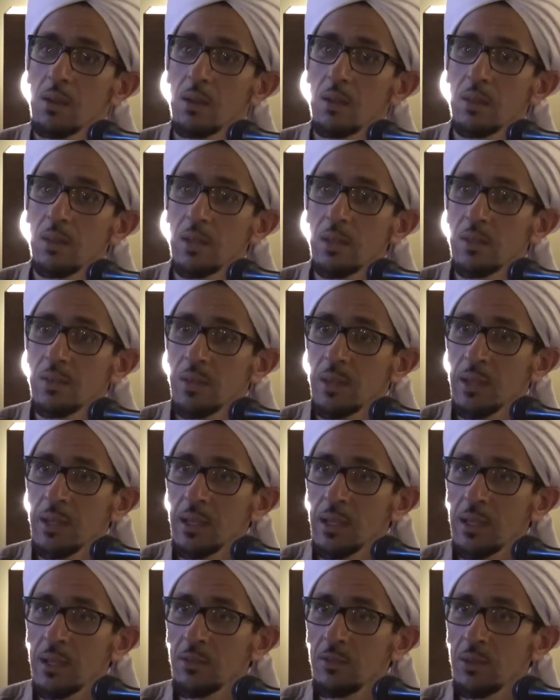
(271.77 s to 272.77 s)
They
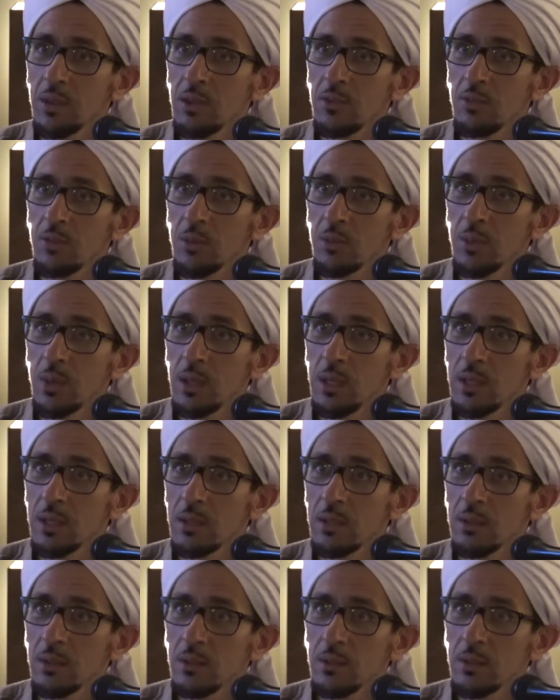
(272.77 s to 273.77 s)
say even if you
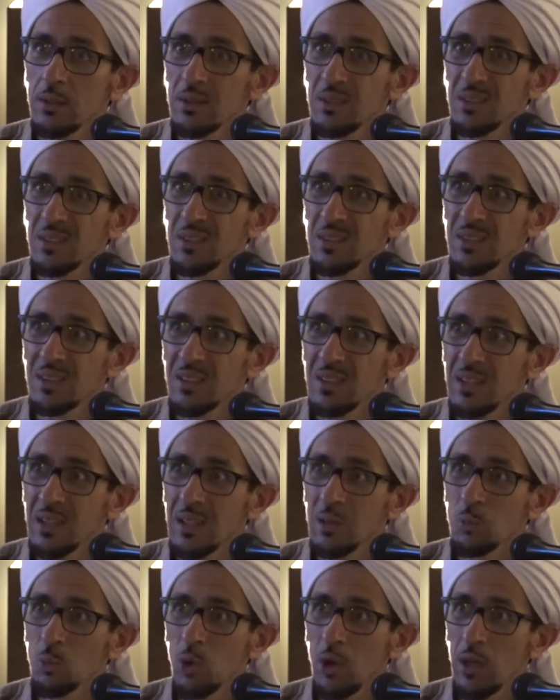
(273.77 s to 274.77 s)
are
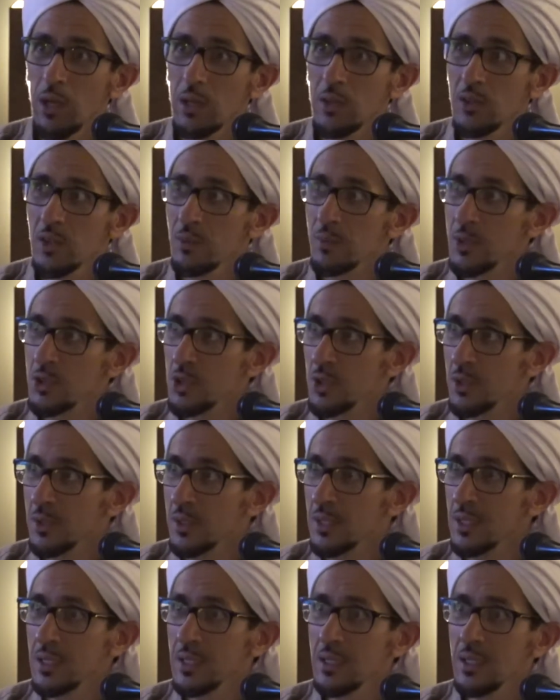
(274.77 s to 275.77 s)
in mukhasama
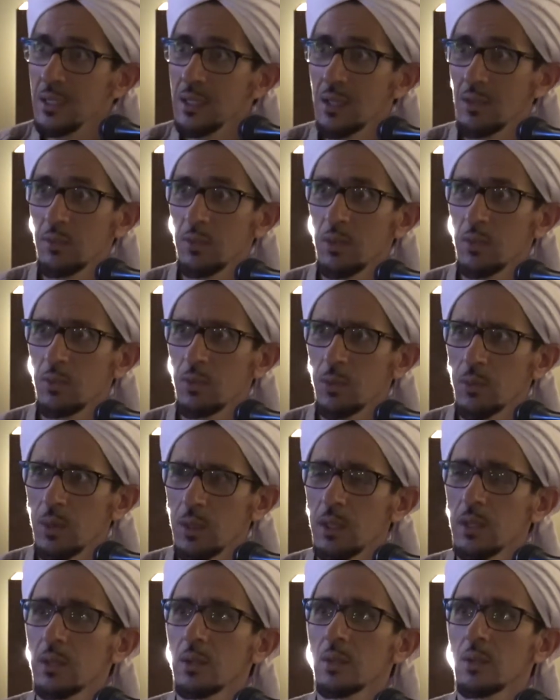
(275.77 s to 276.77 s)
shar'iyya, even if you
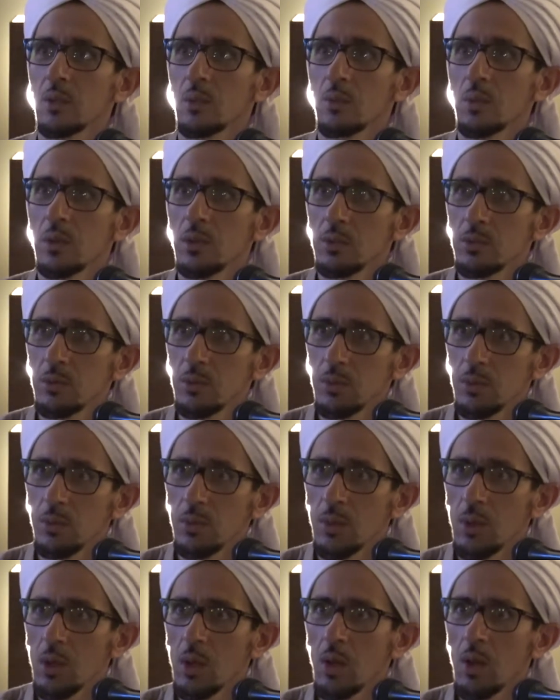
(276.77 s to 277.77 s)
want to
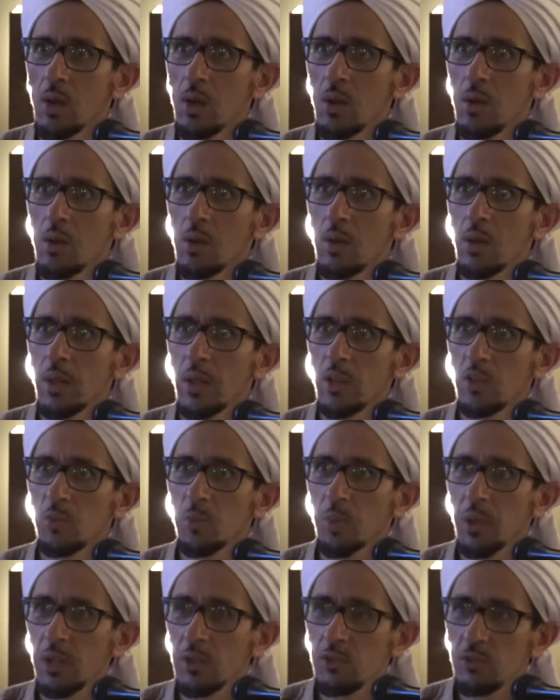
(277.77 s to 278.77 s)

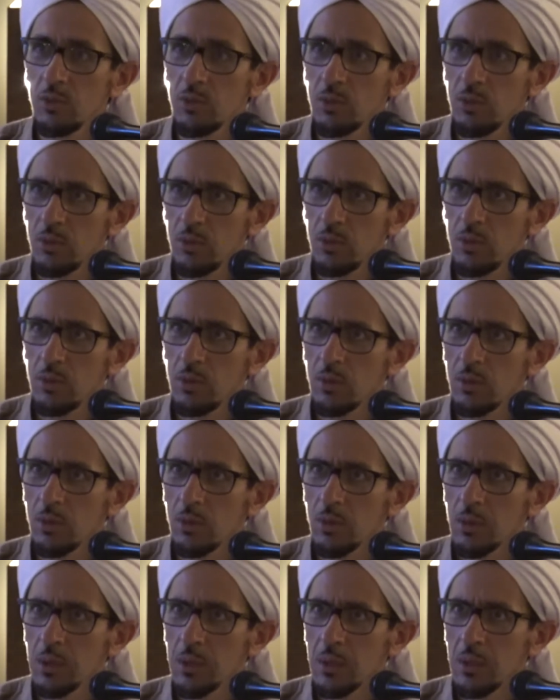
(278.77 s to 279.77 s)
express your
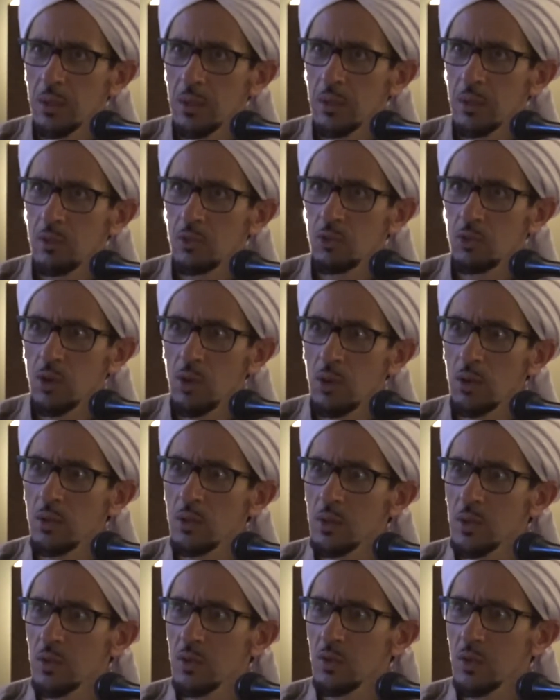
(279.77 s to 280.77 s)

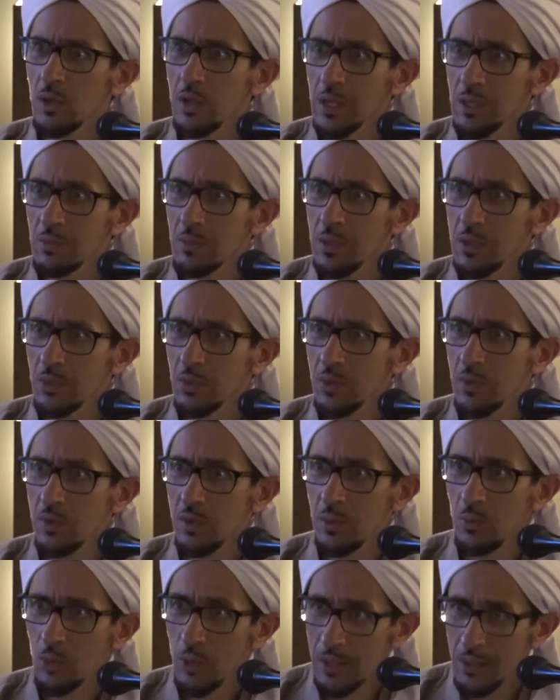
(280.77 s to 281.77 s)
strong disagreement with
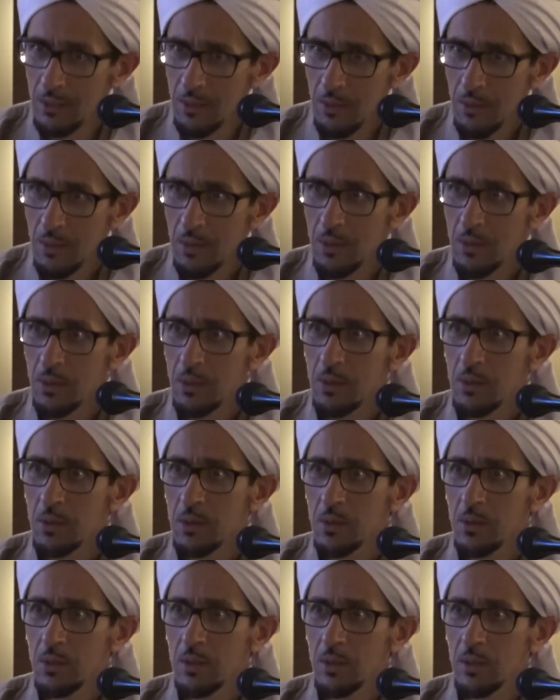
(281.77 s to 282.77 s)
someone,
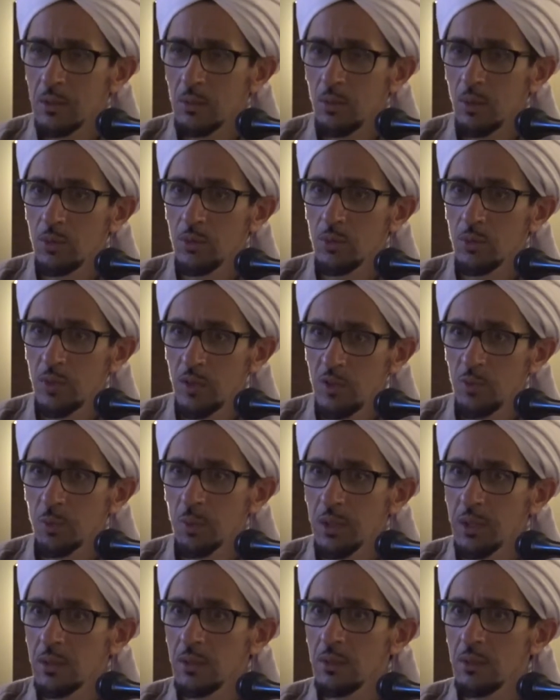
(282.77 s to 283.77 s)
and you want to
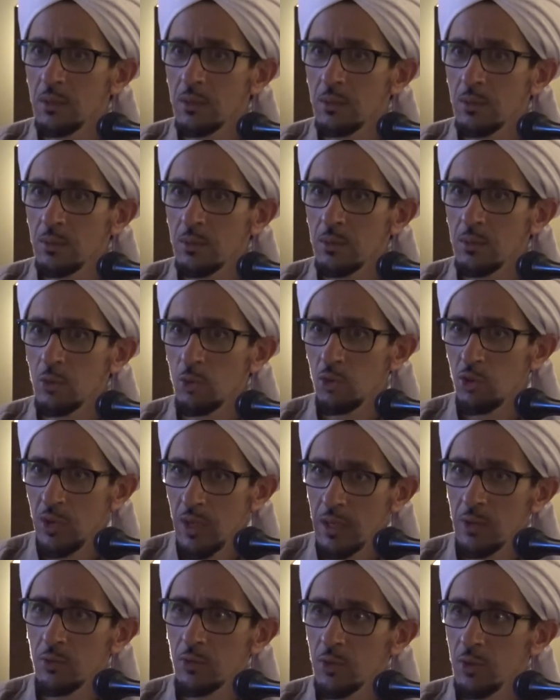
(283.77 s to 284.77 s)
discipline your
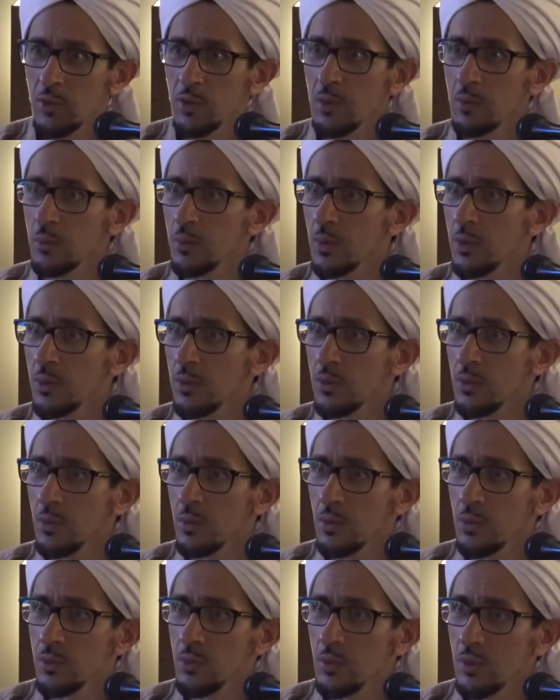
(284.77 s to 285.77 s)
son, for example, or you
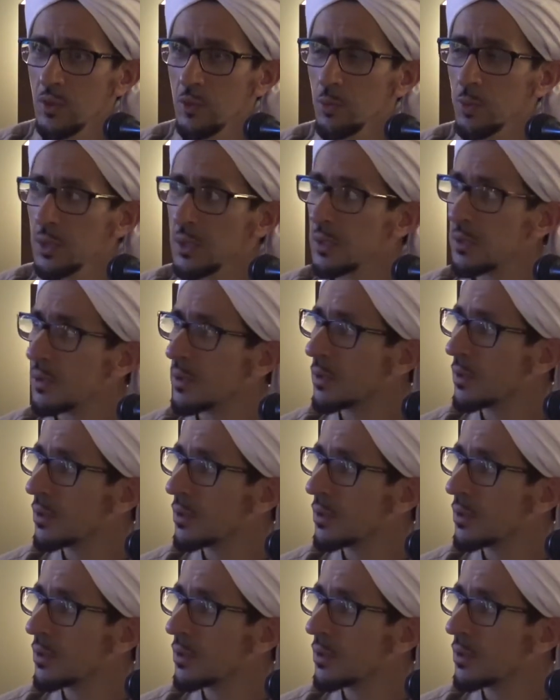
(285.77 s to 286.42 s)
want to discipline